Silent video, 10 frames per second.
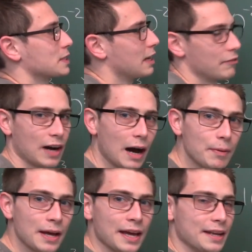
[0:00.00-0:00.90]
stuff
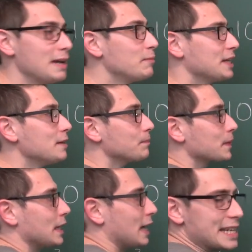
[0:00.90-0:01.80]
up. Namely,
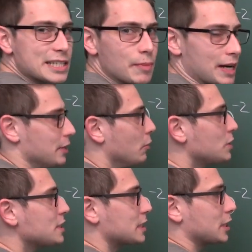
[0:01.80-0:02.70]
as you might
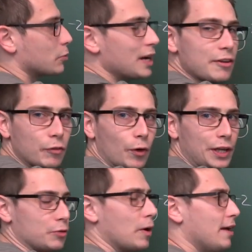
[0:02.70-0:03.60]
notice, the twenty-four
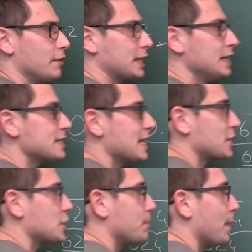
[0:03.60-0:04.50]
that we're having here is
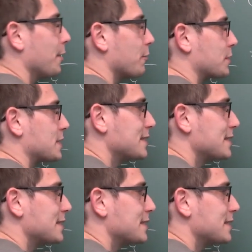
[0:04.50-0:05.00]
actually part of the